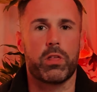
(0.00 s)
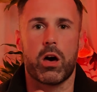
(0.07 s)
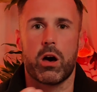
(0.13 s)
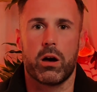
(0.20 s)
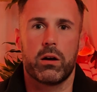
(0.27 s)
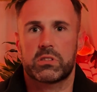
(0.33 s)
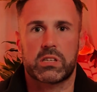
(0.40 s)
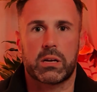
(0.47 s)

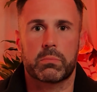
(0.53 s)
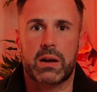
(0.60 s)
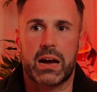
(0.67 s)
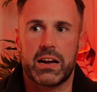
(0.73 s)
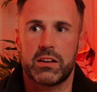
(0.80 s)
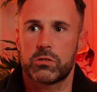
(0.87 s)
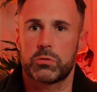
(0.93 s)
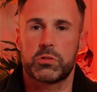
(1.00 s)
her. Some
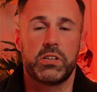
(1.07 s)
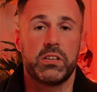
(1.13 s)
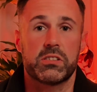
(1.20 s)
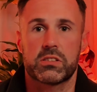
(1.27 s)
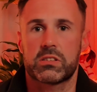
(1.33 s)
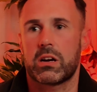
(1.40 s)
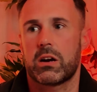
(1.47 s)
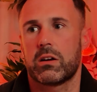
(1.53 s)
kinds of
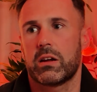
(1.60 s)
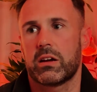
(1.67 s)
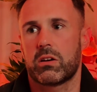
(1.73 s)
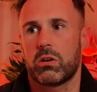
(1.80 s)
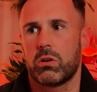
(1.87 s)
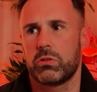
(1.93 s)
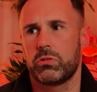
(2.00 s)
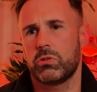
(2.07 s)
teases are like,
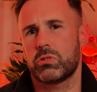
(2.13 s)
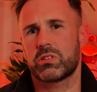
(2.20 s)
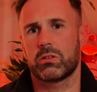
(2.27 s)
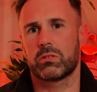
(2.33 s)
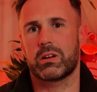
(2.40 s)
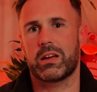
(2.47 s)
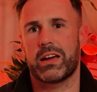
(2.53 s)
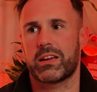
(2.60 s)
oh, you
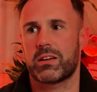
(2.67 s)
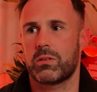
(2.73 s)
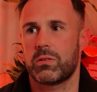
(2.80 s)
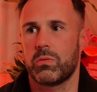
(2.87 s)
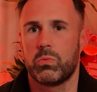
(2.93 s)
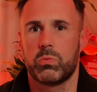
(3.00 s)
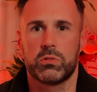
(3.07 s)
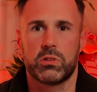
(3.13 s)
sound like
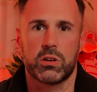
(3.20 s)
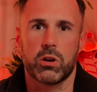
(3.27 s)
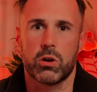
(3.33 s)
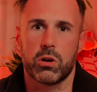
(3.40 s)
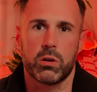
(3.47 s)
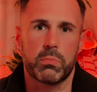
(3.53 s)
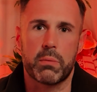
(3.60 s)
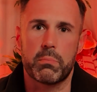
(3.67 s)
the
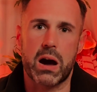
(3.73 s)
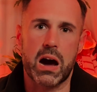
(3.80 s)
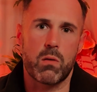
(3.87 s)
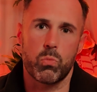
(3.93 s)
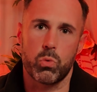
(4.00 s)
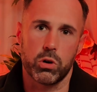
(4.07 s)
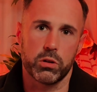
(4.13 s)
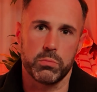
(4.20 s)
girl my
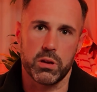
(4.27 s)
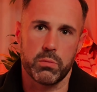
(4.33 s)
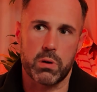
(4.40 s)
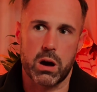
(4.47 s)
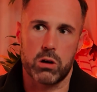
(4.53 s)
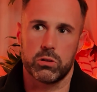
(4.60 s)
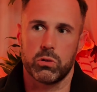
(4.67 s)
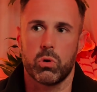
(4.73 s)
mom warned me
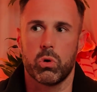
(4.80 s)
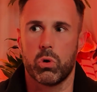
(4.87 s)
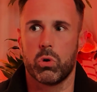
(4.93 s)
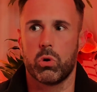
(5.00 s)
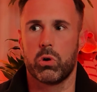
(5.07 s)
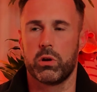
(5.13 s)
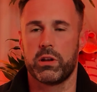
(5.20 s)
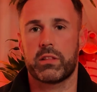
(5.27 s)
about.
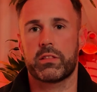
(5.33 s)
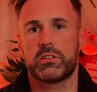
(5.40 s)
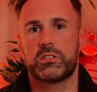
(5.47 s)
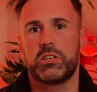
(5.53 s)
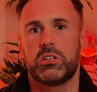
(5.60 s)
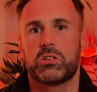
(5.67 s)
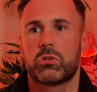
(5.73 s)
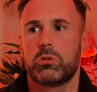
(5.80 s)
Or another
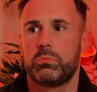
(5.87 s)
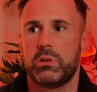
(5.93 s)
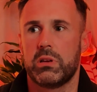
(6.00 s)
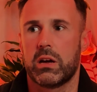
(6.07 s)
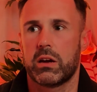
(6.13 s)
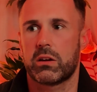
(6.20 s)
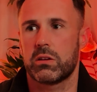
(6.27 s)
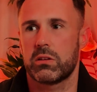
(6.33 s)
tease could be
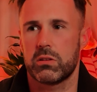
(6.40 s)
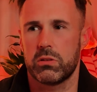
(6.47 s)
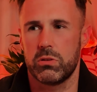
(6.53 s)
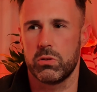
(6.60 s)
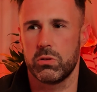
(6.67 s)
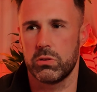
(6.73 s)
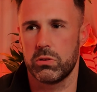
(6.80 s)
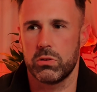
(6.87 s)
like,
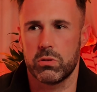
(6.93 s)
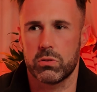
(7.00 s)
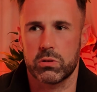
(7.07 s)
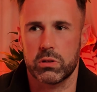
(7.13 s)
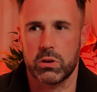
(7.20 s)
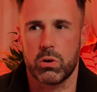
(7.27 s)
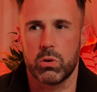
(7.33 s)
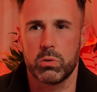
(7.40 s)

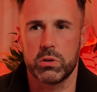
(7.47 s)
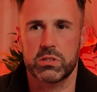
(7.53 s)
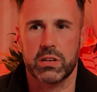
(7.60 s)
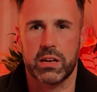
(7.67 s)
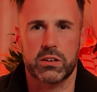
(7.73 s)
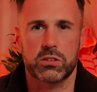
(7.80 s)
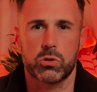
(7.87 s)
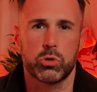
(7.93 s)
you always
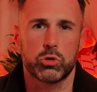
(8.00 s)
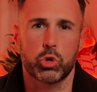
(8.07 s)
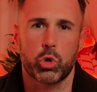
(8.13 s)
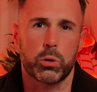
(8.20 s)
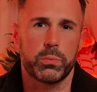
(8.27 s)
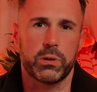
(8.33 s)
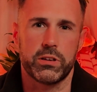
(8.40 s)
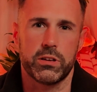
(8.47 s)
like so
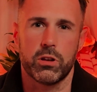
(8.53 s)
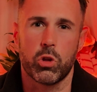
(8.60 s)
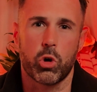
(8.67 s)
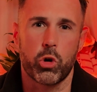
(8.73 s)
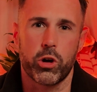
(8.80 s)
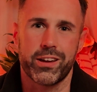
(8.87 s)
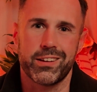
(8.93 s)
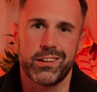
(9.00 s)
adorably
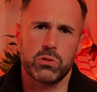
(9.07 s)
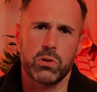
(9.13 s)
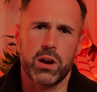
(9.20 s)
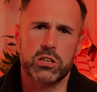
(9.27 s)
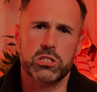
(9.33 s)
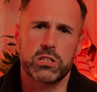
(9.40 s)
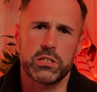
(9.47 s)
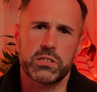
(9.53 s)
annoying. You
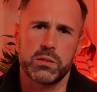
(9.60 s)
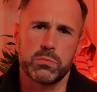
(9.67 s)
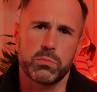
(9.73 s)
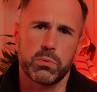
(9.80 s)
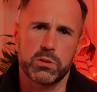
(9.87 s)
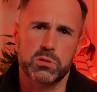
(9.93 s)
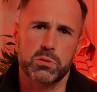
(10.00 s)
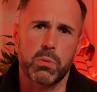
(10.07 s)
actually seem
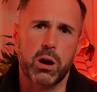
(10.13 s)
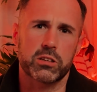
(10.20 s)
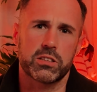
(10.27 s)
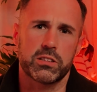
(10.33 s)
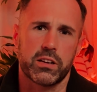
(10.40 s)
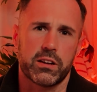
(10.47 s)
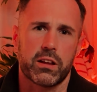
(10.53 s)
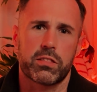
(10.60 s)
a bit
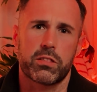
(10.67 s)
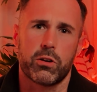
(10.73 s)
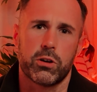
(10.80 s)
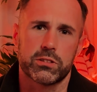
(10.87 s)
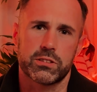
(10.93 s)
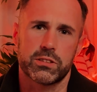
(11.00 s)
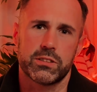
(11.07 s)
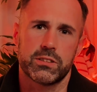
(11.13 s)
smarter than I thought